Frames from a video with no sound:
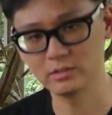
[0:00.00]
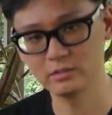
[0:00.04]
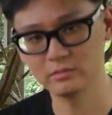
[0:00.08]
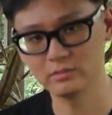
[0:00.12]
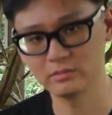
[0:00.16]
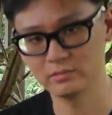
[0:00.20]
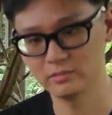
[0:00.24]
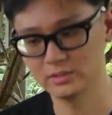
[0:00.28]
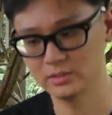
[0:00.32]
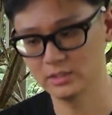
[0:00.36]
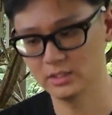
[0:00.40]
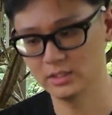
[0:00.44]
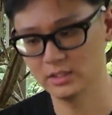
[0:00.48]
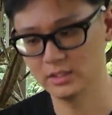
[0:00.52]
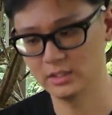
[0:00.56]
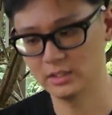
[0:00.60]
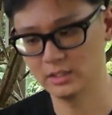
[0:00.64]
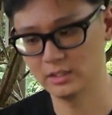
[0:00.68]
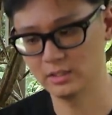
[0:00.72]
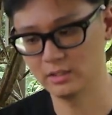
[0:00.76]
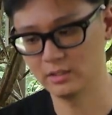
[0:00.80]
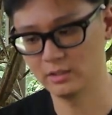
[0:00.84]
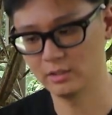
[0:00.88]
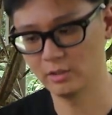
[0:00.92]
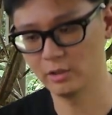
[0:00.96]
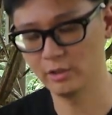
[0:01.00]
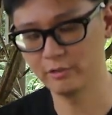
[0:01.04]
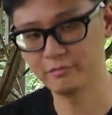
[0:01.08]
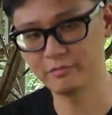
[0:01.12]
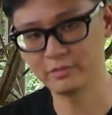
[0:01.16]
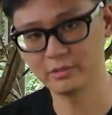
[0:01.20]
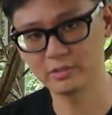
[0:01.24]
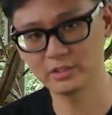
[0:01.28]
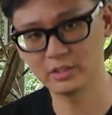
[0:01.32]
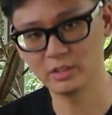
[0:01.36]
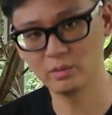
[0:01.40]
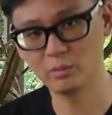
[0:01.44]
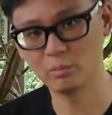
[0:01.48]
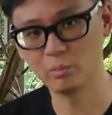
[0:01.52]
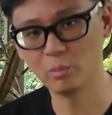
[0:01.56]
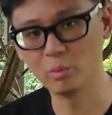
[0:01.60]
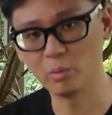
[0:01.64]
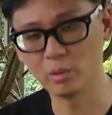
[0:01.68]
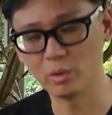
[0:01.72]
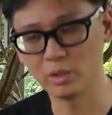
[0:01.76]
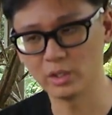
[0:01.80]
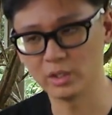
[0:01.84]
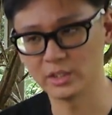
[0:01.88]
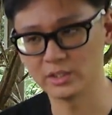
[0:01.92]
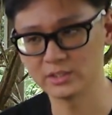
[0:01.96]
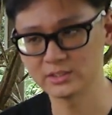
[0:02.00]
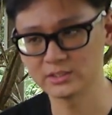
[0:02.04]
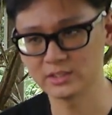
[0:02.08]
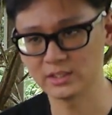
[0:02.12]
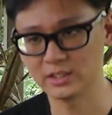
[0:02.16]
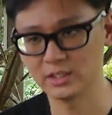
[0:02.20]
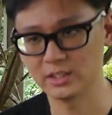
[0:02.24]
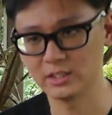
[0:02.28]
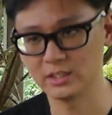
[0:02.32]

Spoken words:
the oil filter was